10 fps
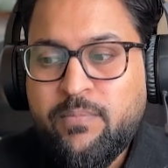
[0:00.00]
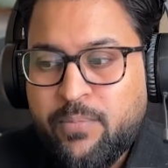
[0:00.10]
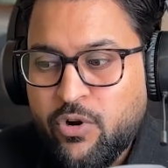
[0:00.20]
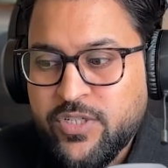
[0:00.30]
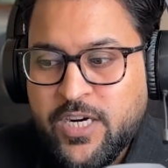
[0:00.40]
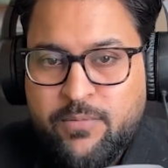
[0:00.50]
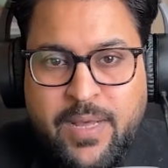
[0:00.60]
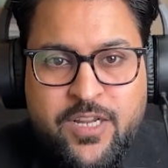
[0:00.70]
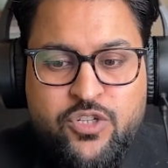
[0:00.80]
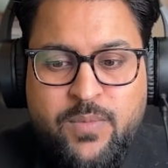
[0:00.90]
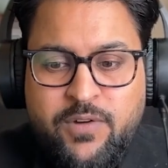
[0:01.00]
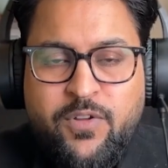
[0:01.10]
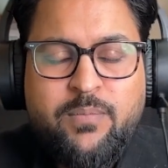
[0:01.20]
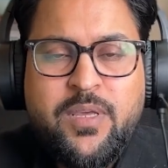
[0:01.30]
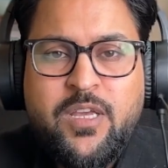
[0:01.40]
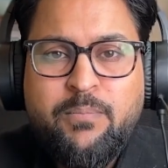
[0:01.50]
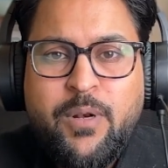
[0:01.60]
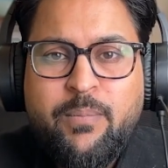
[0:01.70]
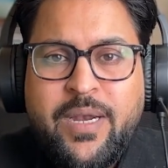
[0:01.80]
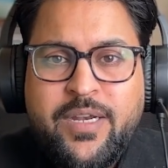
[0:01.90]
project management will be
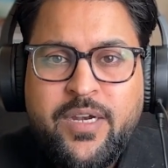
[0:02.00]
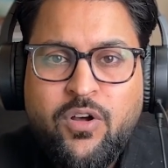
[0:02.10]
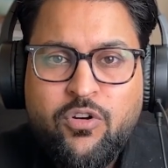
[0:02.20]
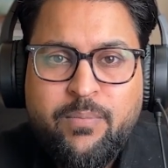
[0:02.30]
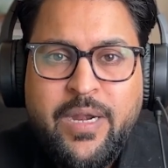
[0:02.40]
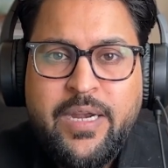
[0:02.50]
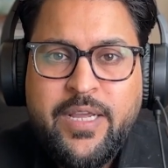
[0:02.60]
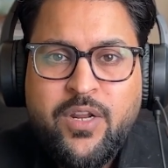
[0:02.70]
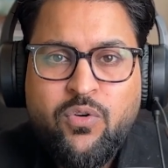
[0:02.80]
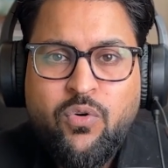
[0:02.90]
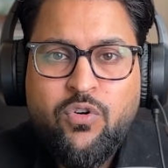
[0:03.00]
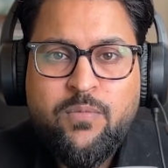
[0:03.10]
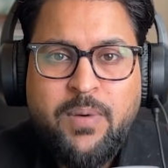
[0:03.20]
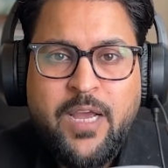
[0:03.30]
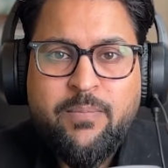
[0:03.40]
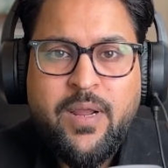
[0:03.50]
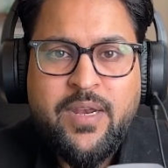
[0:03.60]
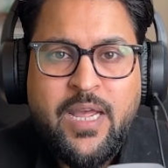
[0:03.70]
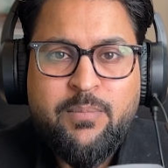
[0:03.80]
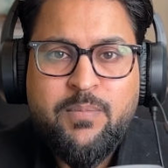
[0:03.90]
implemented on building, road,
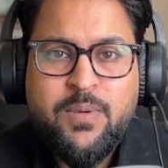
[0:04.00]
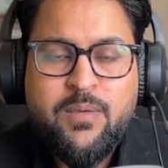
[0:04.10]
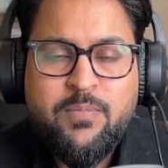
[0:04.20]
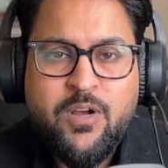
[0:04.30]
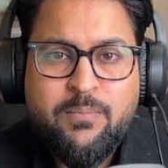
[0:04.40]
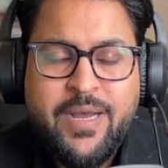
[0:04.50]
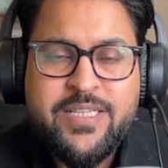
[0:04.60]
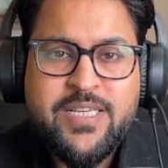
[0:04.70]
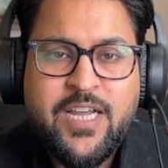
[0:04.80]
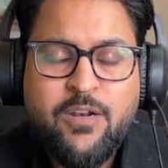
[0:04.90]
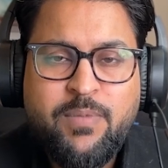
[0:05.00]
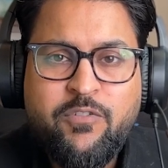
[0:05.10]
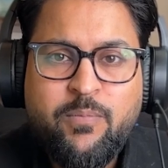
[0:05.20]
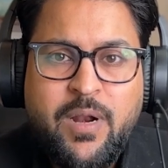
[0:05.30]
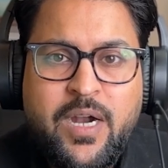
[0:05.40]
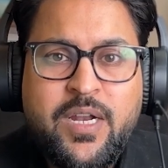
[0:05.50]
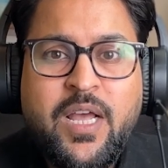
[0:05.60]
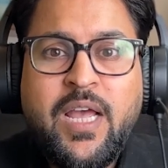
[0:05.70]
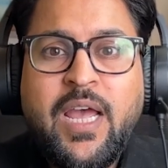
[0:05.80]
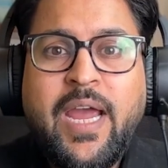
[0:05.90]
pipeline, MEP, combined cycle power plant.
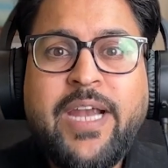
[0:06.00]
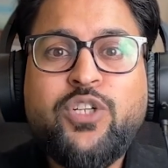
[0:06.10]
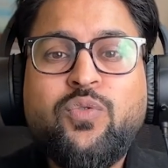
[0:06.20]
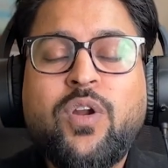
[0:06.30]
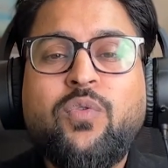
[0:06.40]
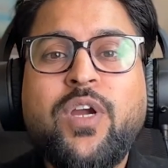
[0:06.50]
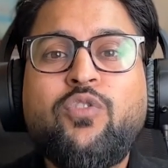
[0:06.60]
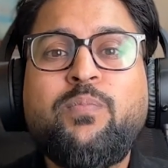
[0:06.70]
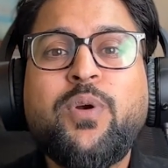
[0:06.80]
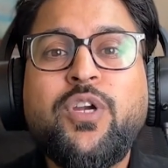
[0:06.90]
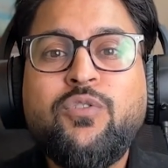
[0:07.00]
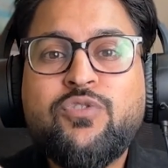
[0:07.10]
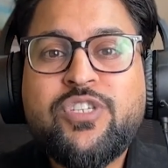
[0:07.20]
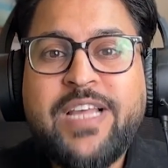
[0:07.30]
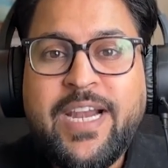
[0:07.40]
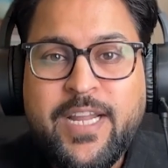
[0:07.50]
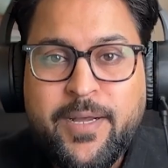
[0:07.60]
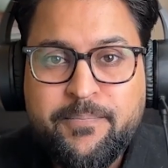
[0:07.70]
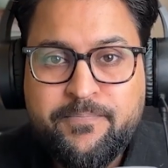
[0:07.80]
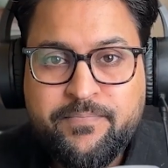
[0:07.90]
And you are going to produce data.
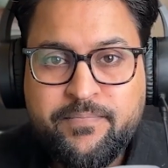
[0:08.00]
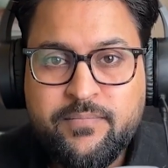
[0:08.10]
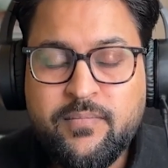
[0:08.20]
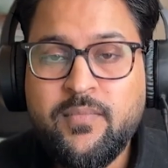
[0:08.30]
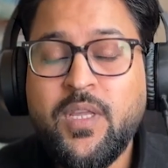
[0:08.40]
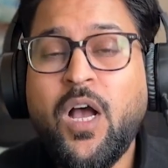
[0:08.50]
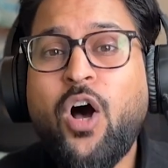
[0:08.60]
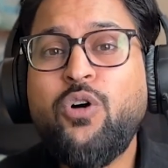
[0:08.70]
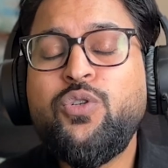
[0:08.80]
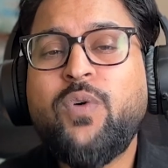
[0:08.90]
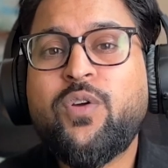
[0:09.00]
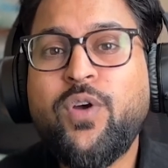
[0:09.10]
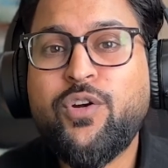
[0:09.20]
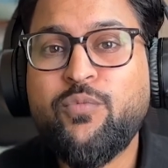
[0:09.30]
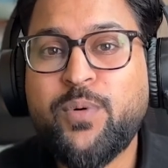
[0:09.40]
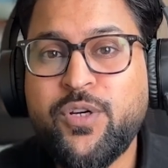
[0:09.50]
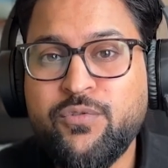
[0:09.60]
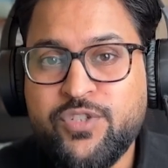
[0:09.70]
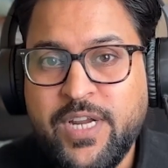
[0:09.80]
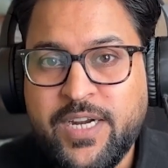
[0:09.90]
How you are going to
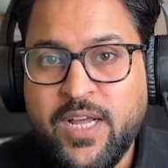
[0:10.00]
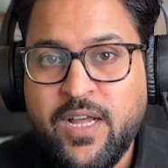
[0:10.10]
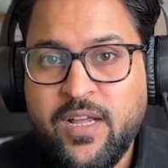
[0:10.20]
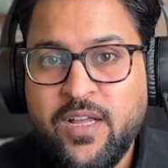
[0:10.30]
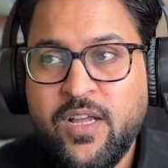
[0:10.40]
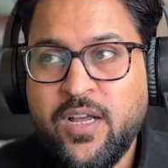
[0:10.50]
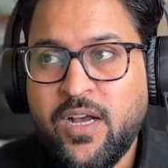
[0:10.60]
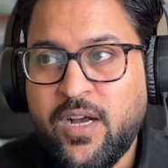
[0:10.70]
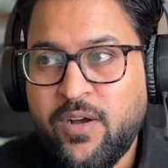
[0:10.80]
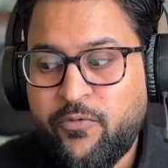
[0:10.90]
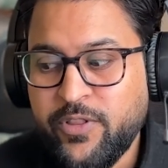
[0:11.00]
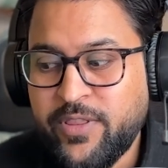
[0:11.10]
produce data? For